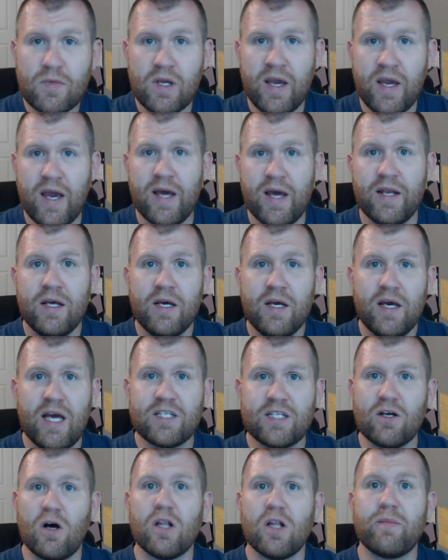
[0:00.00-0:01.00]
And
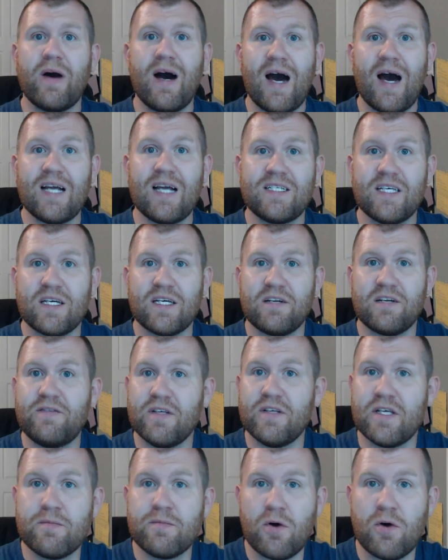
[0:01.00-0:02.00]
it's all about high ticket
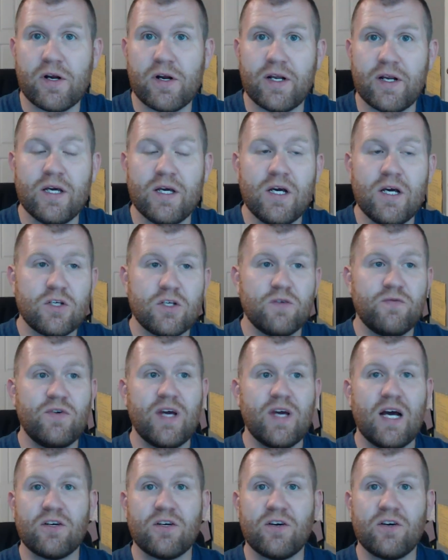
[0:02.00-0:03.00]
affiliate marketing. So if you
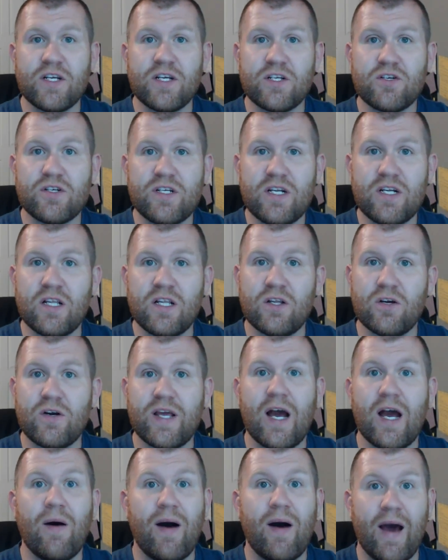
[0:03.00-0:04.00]
guys are interested in learning
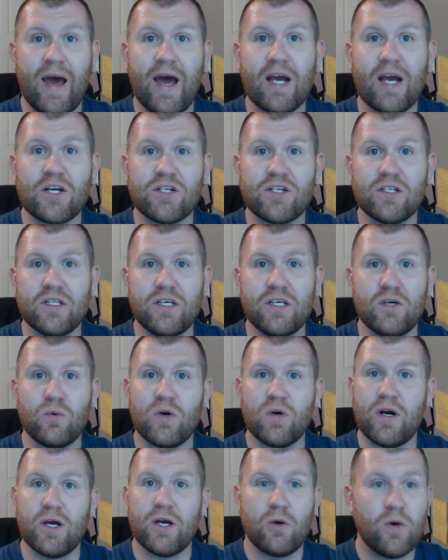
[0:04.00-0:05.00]
how I actually,
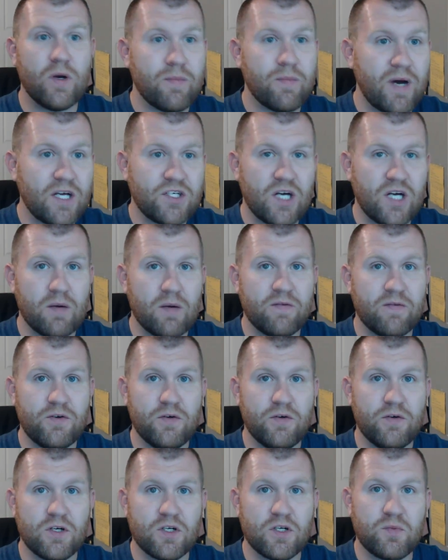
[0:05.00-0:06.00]
where I quit my job a few
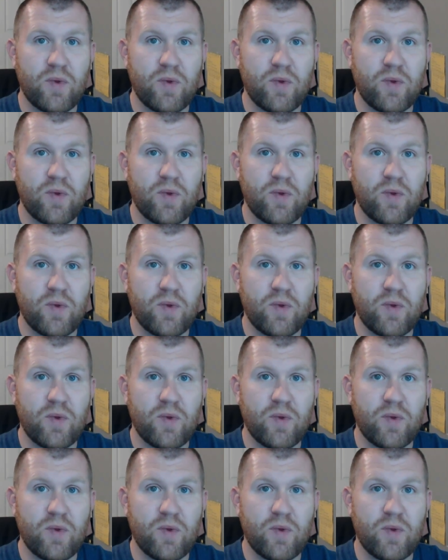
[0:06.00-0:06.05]
years